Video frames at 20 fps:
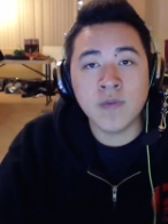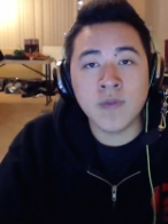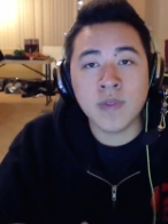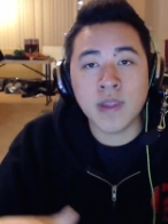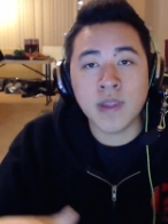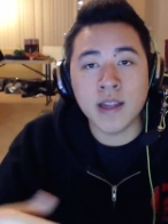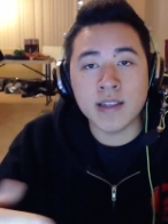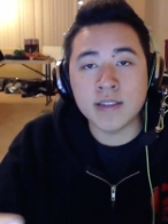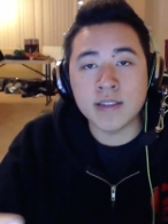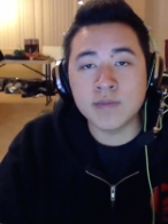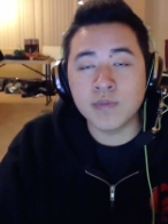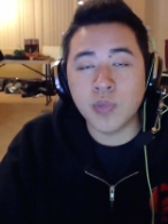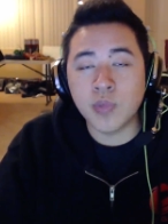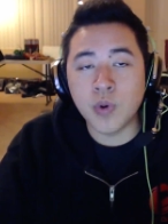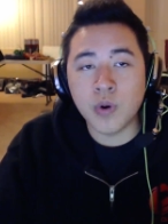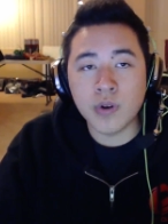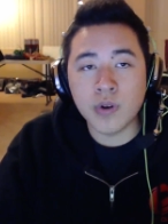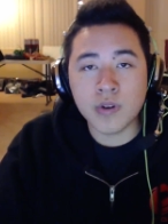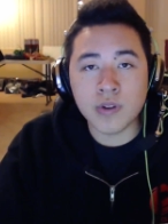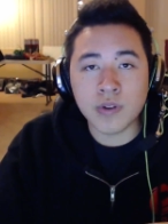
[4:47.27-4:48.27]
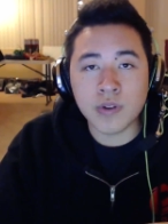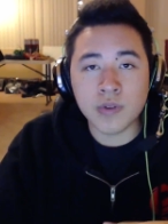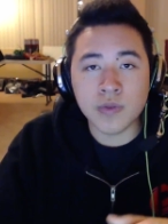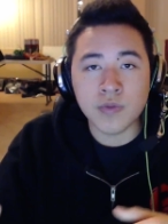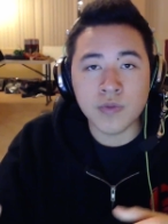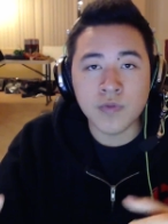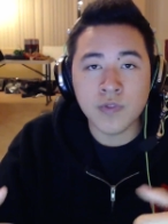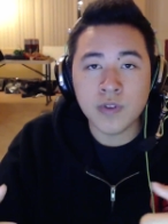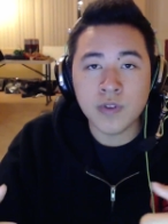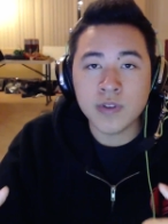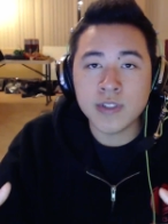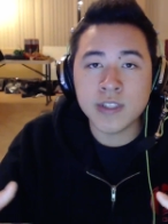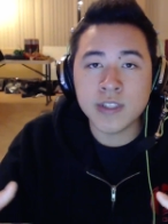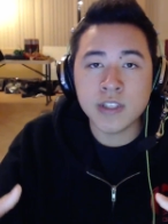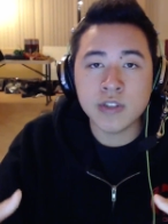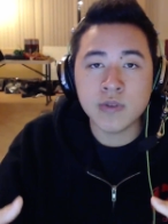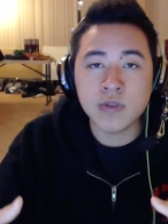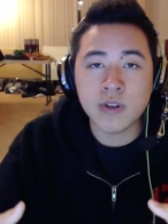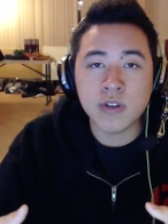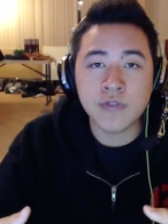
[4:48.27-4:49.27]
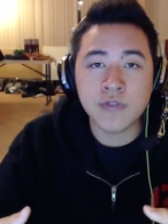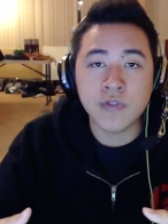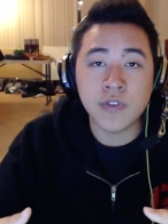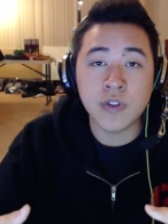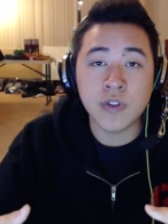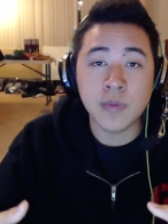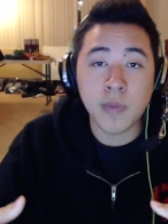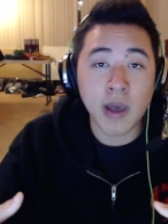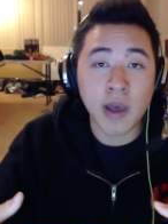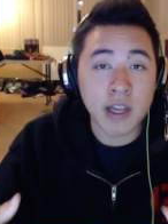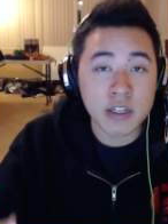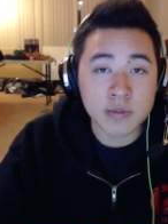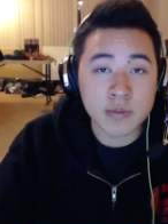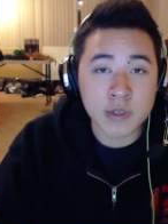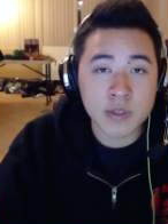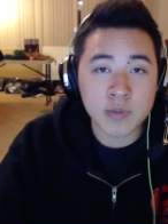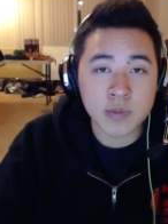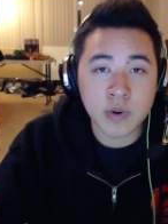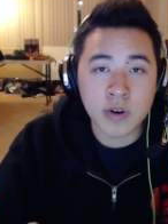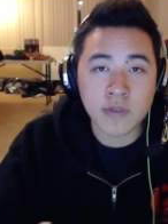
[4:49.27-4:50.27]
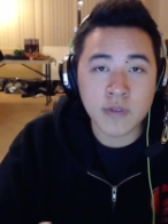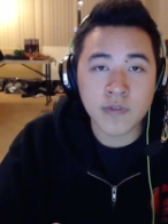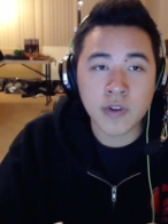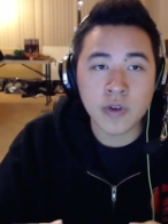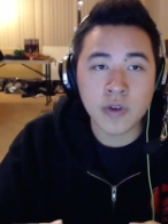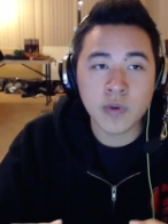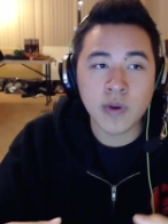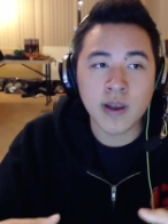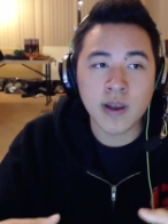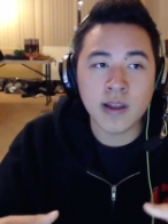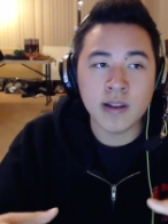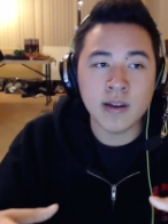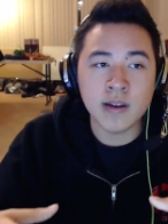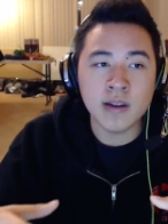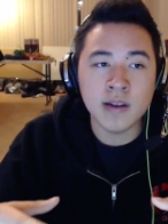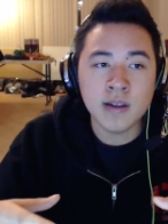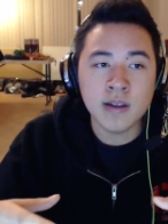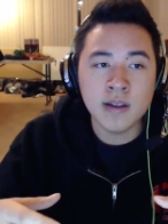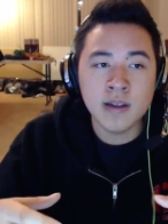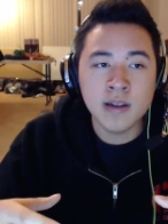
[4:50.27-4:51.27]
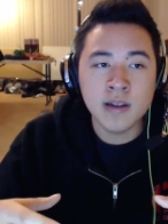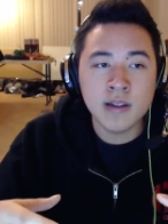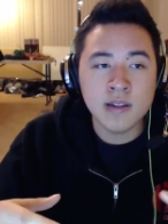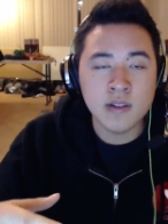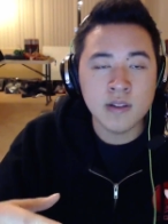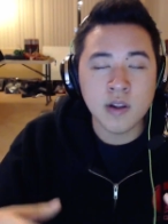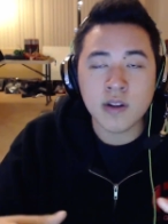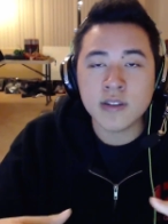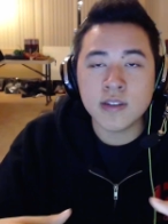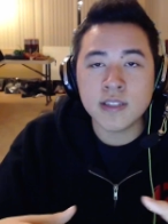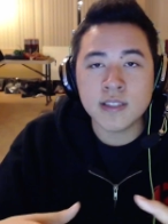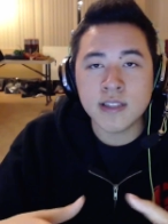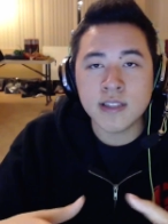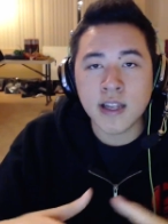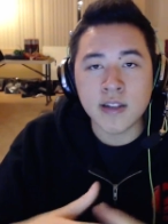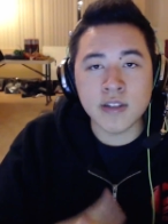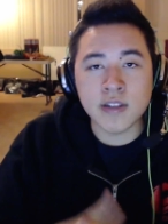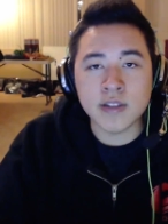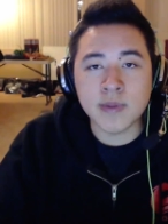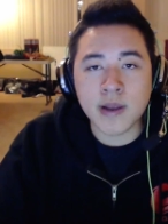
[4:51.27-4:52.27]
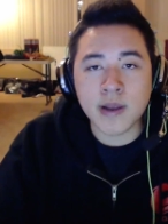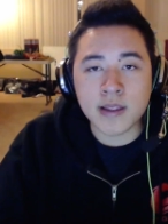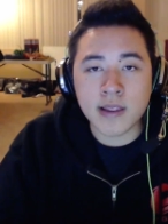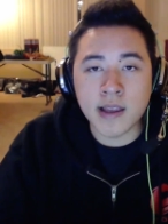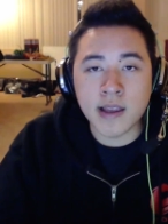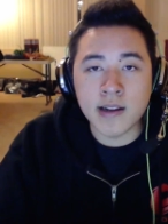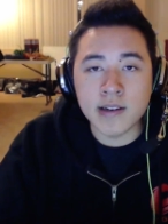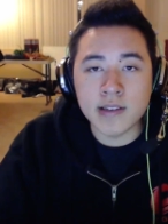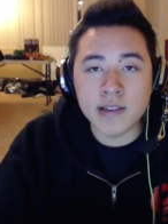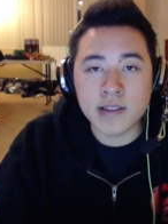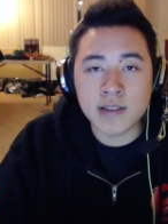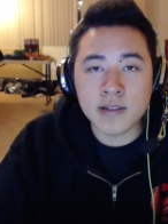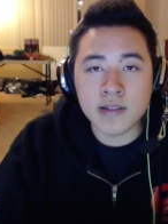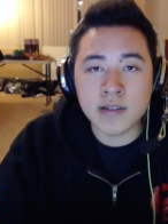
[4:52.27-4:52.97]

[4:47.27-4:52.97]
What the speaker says: that it's important to view the situation from the management's point of view and not just that of the spectators.